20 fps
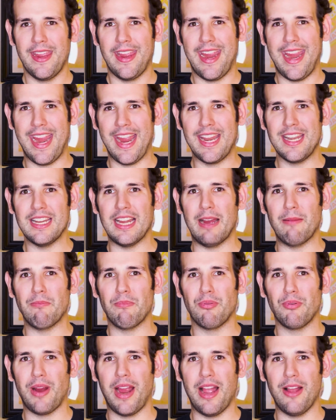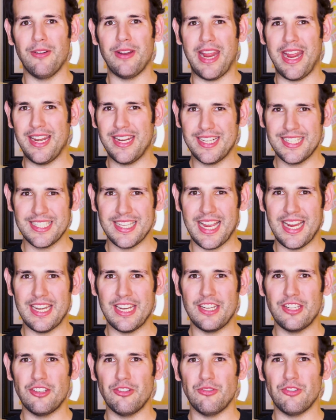and I'm proud and
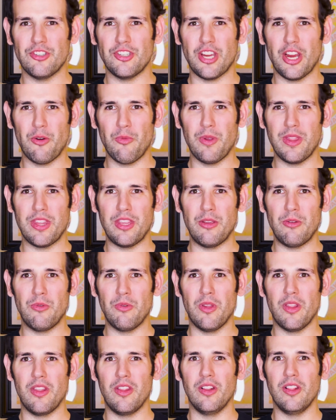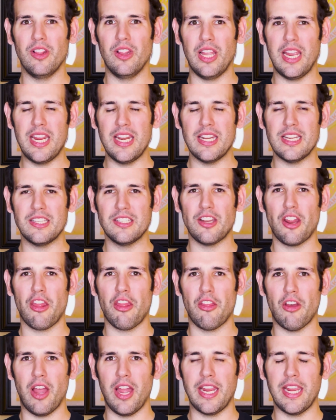excited to share with you the latest
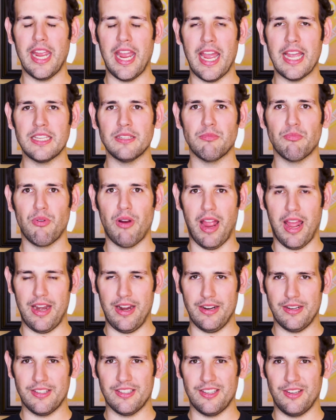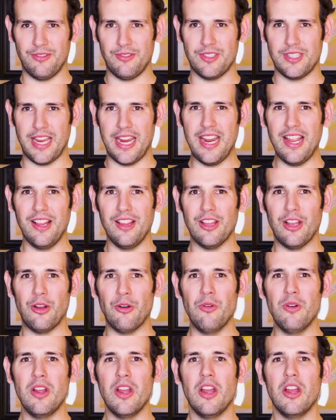ThoughtCast product. So say
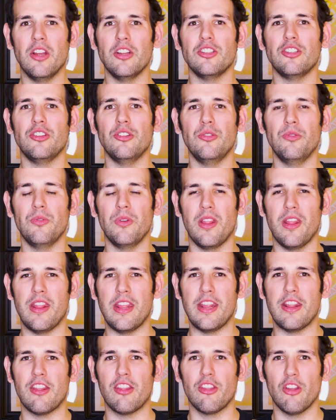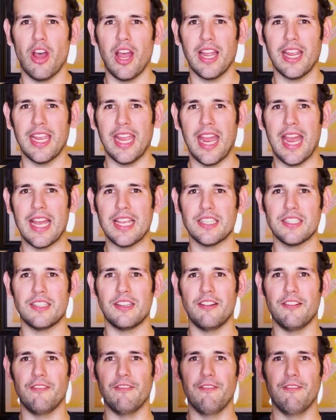hello to the ThoughtCast
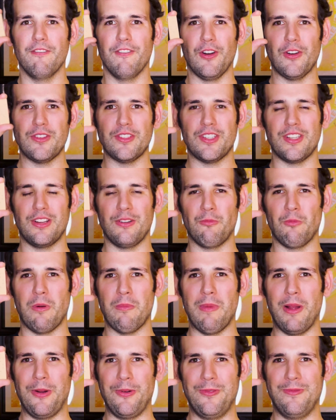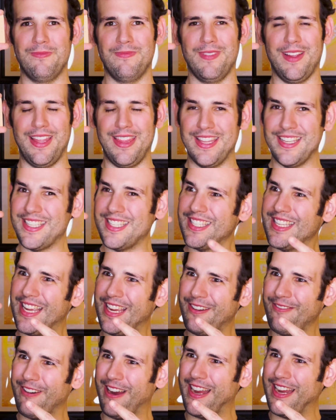Versa remote, and this is
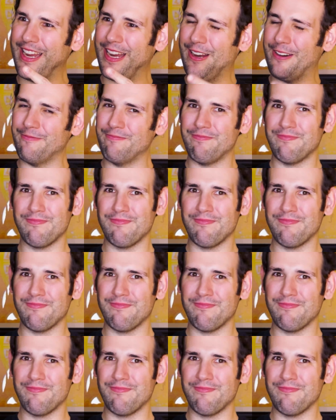it right here.